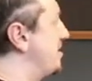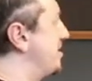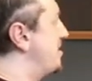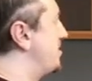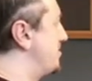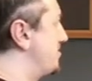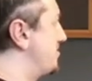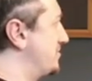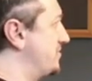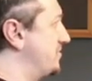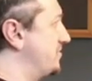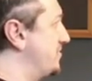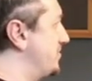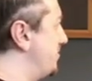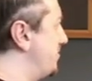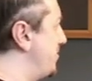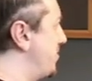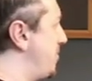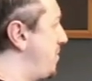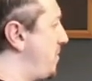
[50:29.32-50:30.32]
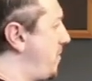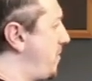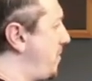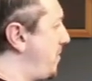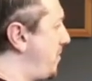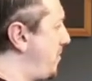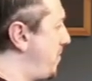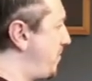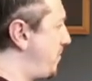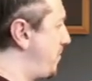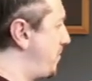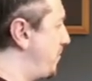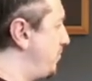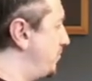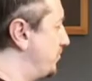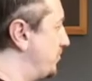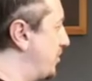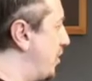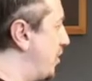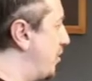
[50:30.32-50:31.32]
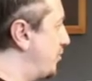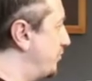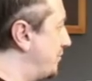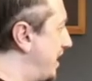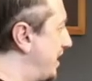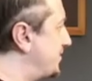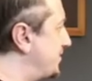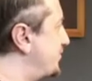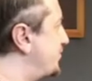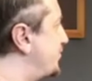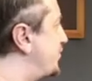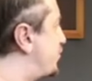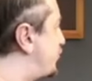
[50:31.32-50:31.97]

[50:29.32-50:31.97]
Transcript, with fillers: like he sings no, that Sting song. I no, like, that's Trevor.